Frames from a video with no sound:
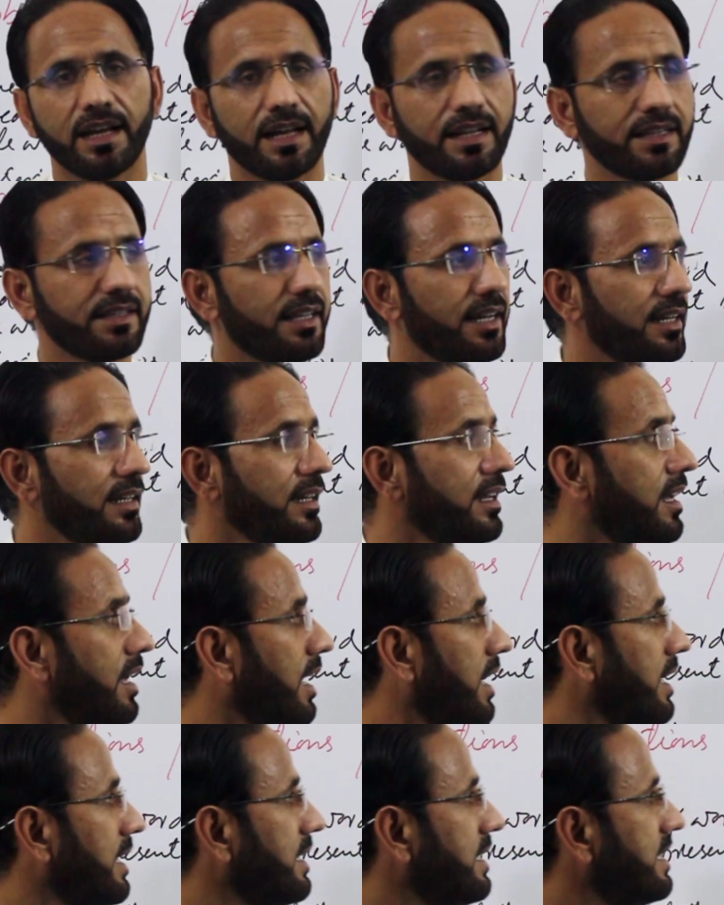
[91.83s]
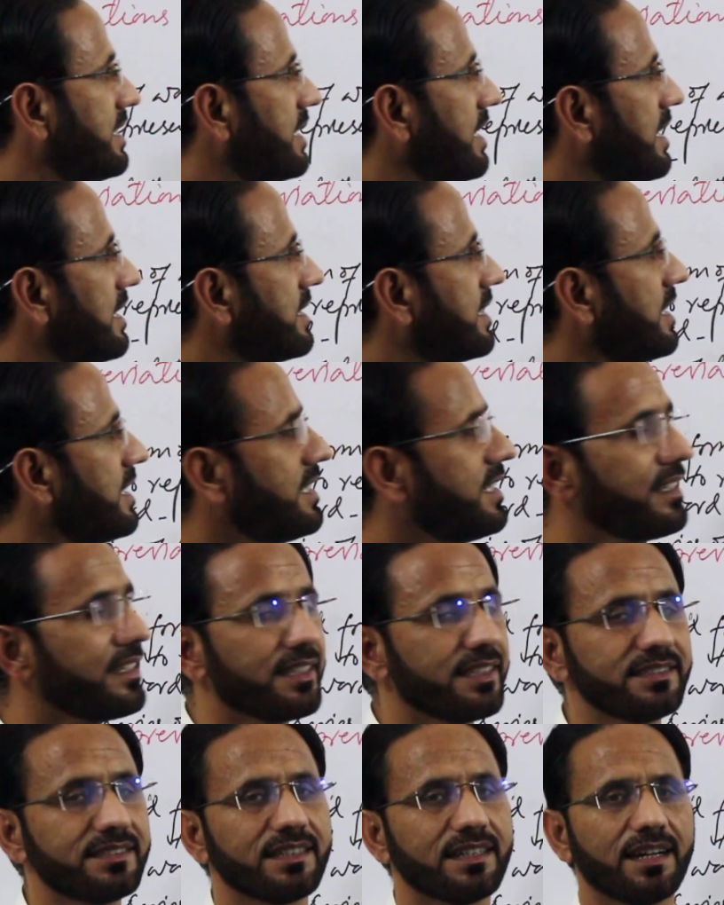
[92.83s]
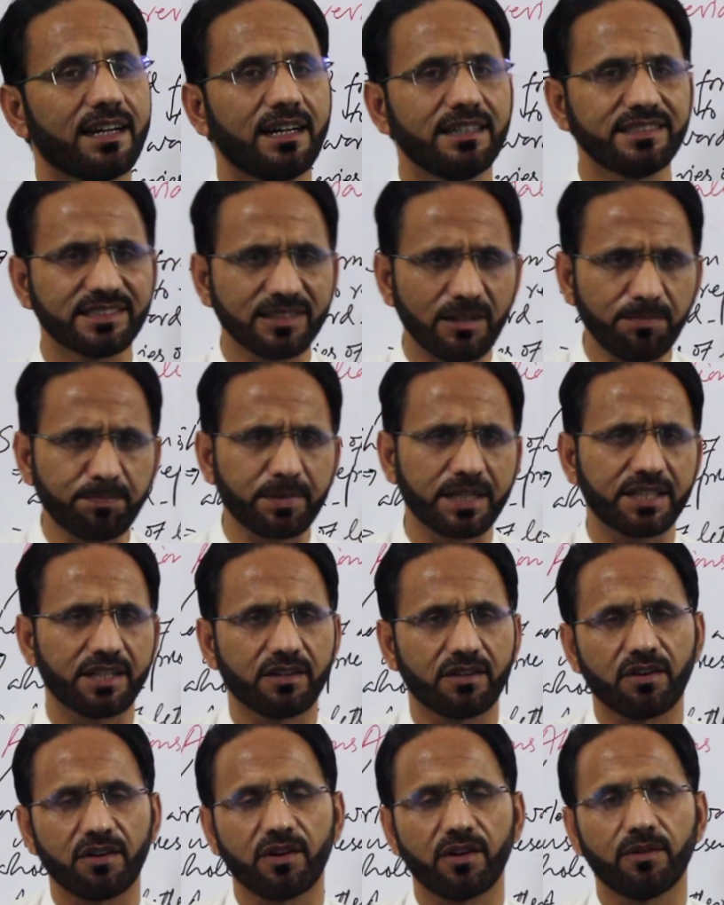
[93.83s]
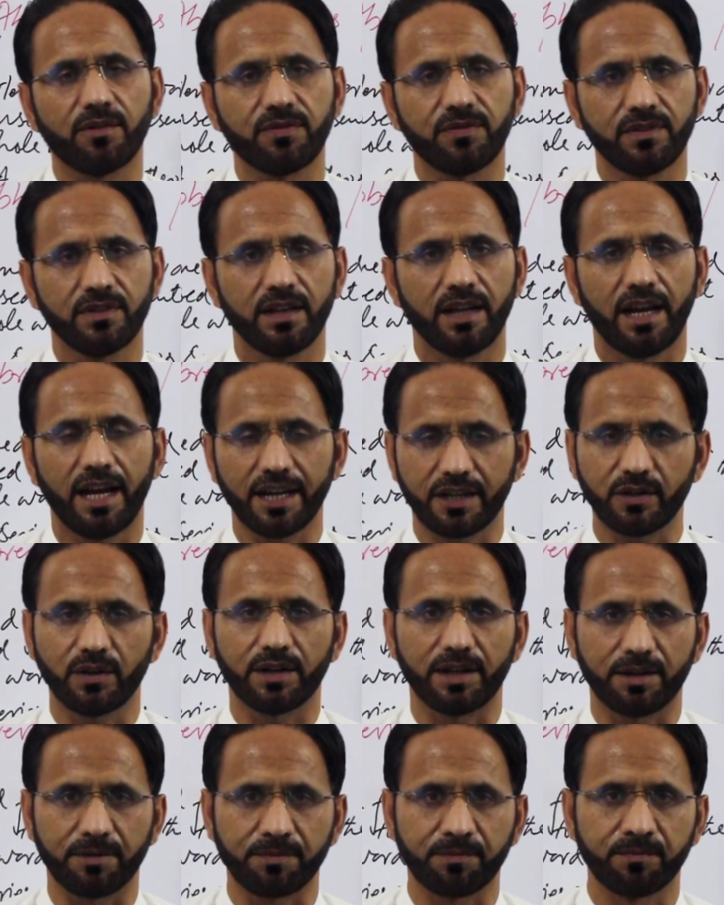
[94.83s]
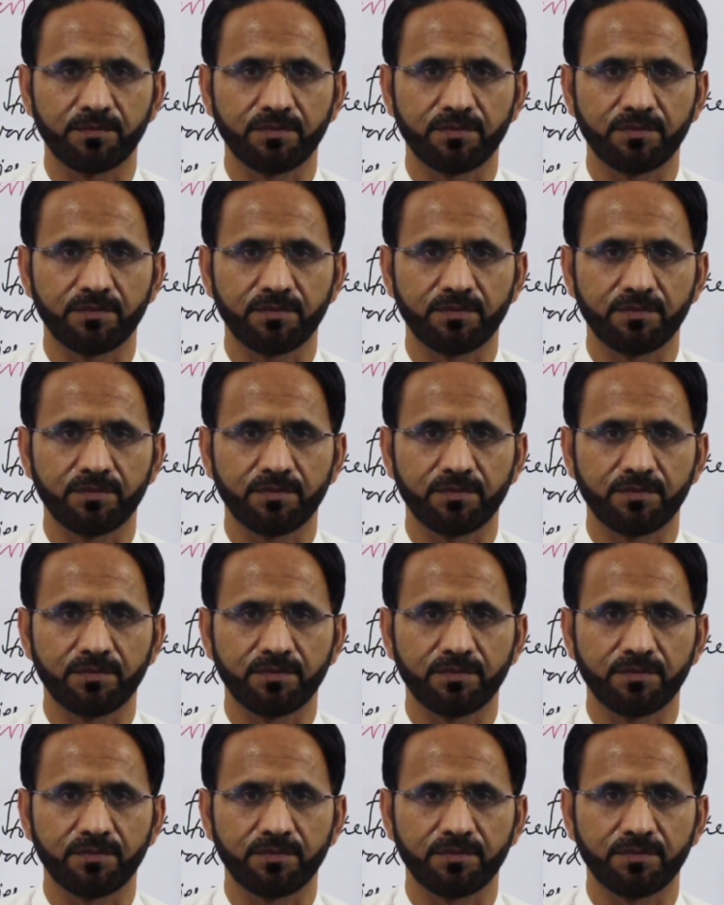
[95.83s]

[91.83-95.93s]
And then initialization is a subcategory of acronym.